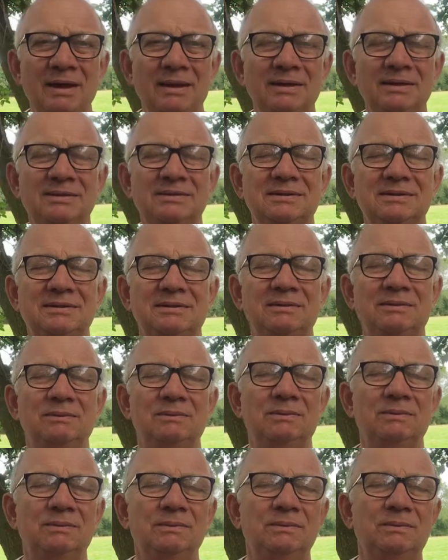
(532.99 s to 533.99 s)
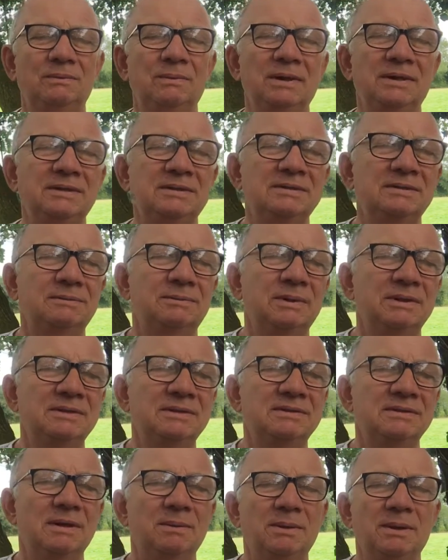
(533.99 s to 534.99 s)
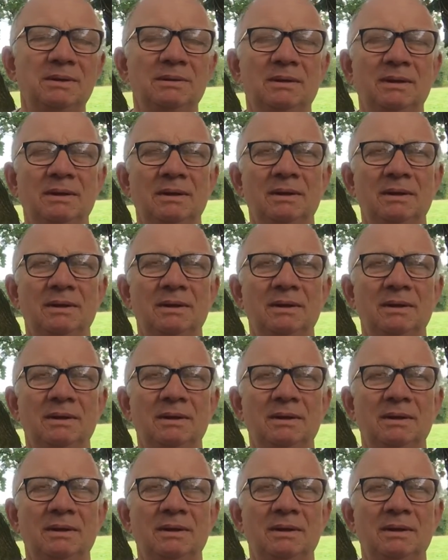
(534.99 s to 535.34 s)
He's when he's coming,